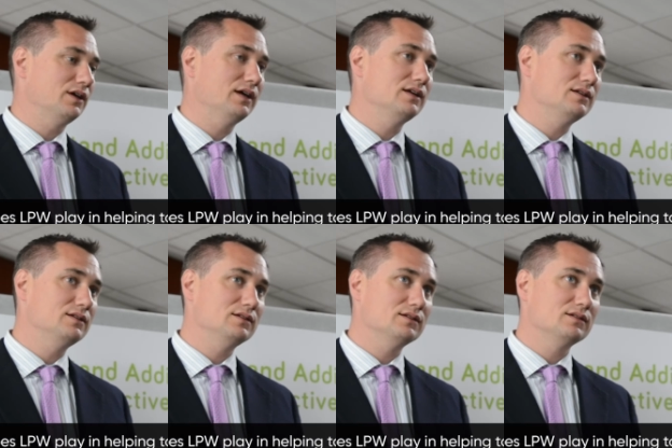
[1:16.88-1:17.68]

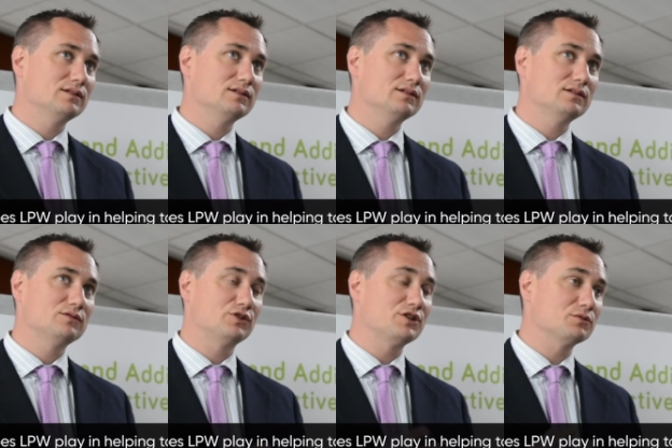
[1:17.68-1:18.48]
a
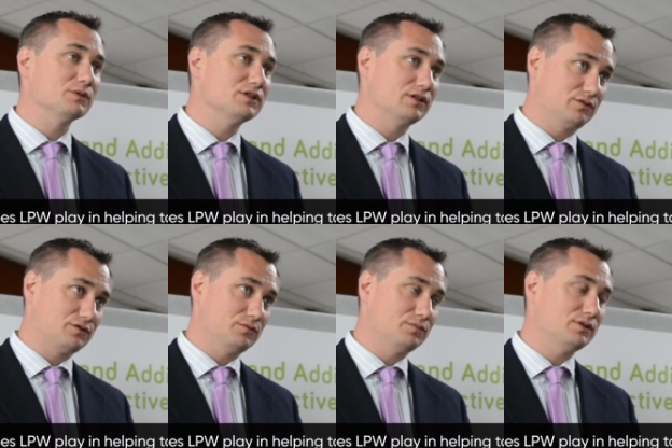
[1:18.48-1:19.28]
traditional materials
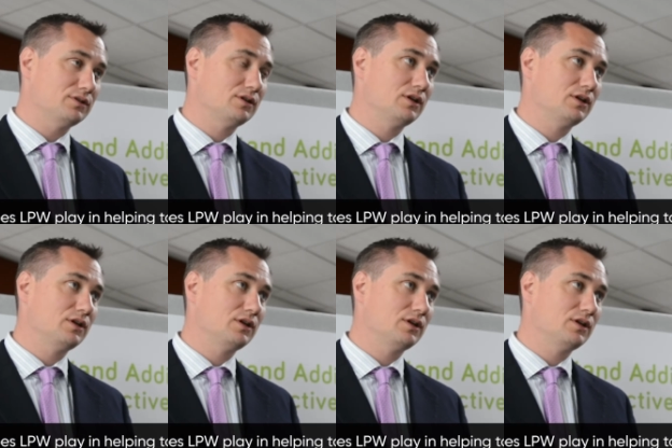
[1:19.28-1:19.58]
company.